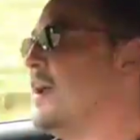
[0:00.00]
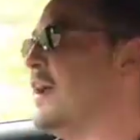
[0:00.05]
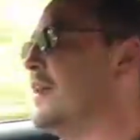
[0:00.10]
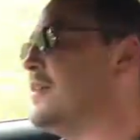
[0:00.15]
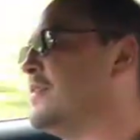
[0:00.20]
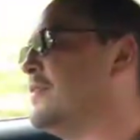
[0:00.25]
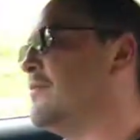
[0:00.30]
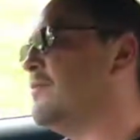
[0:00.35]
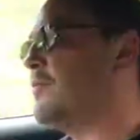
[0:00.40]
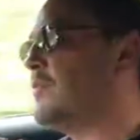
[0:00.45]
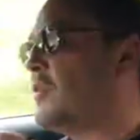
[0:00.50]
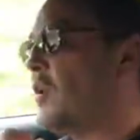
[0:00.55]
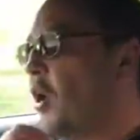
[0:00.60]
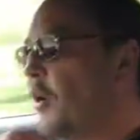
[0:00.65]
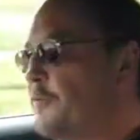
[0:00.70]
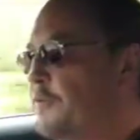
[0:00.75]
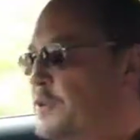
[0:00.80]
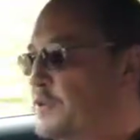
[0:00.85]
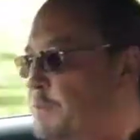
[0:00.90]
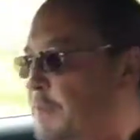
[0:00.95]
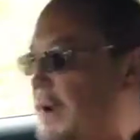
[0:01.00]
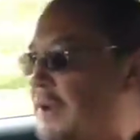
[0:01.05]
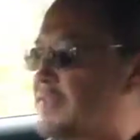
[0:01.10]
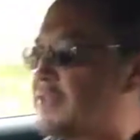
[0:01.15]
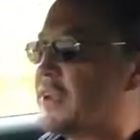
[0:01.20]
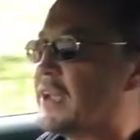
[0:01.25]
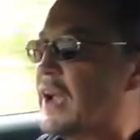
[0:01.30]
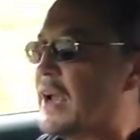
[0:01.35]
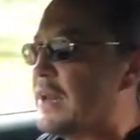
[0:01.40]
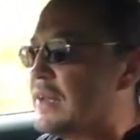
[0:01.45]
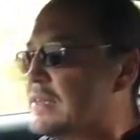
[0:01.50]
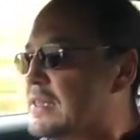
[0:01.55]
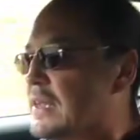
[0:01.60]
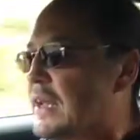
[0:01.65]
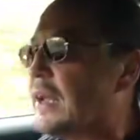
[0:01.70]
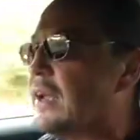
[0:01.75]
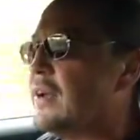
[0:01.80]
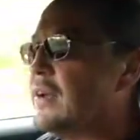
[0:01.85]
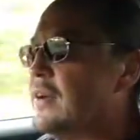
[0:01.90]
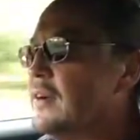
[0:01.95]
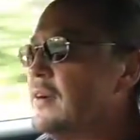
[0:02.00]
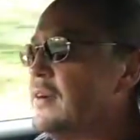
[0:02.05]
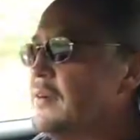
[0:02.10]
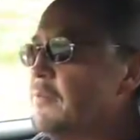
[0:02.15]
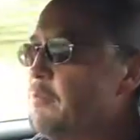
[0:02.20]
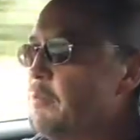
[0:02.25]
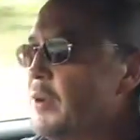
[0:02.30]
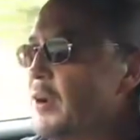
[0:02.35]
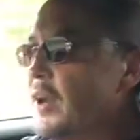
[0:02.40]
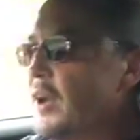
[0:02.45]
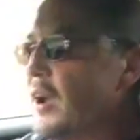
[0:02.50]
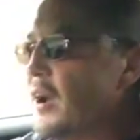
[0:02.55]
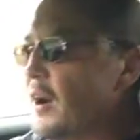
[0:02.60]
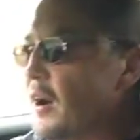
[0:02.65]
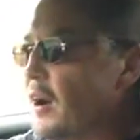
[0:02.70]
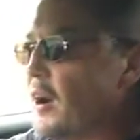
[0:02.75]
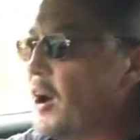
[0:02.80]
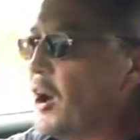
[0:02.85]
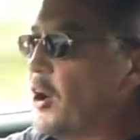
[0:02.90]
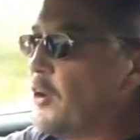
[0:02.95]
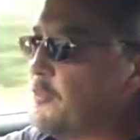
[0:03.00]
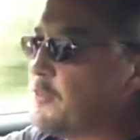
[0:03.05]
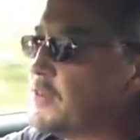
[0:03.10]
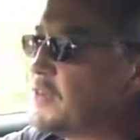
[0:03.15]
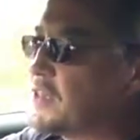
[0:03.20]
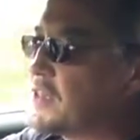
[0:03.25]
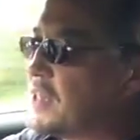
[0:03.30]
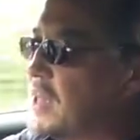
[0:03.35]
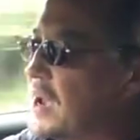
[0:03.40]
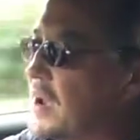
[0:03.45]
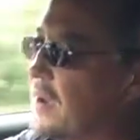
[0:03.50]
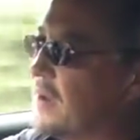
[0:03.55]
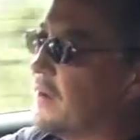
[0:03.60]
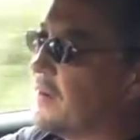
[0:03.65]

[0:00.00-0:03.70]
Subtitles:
It offers practicality, but it offers that